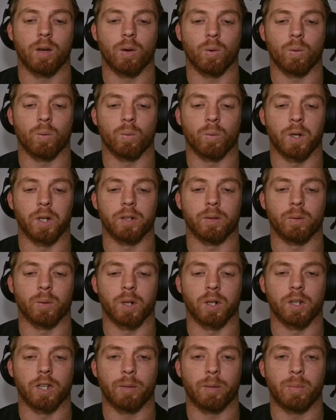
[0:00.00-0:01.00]
What
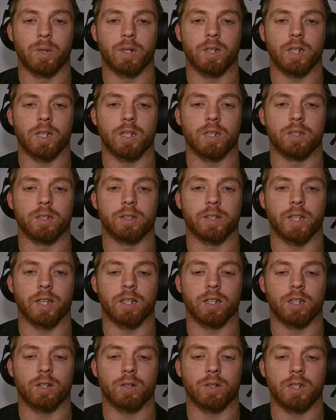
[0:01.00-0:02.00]
will happen is that
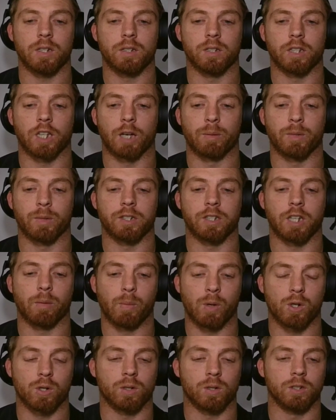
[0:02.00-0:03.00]
increases how much
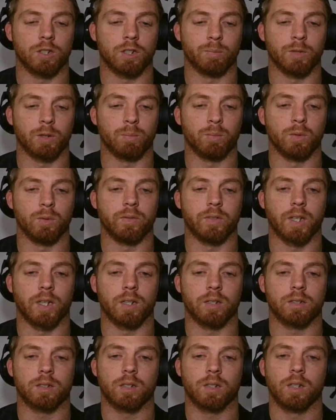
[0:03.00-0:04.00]
damage your ultimate move
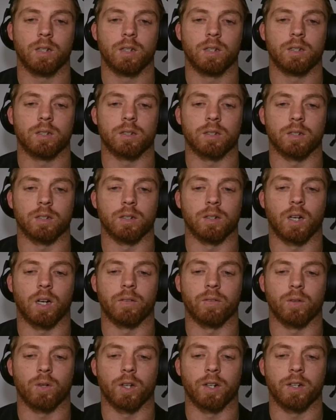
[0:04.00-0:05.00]
does. So
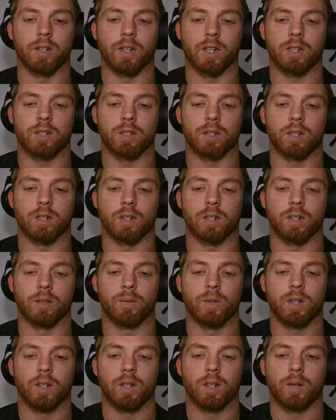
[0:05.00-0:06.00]
I've got an extra
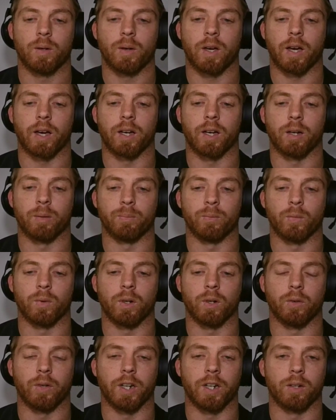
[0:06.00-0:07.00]

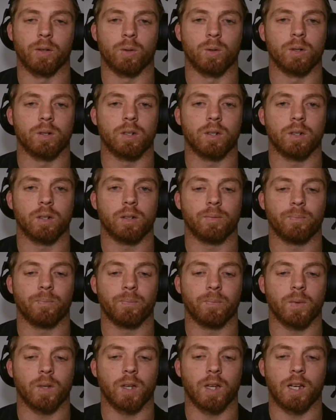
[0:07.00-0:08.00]
Red Hawk
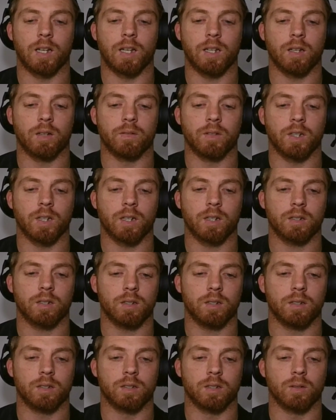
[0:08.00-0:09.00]
Ellie over here.
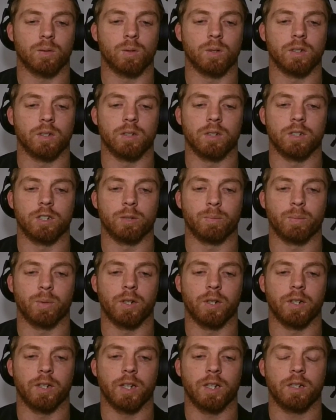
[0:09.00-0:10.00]
So all you do is you put
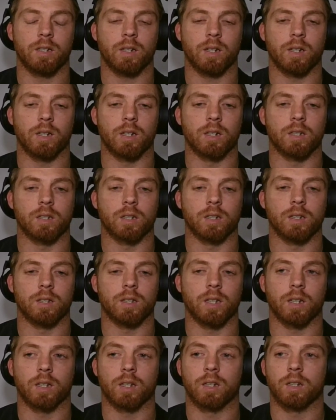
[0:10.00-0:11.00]
it in, and it's going
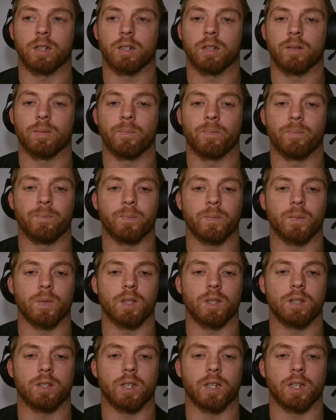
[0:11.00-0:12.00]
to
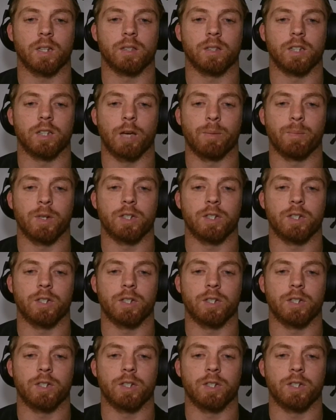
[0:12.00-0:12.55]
take the damage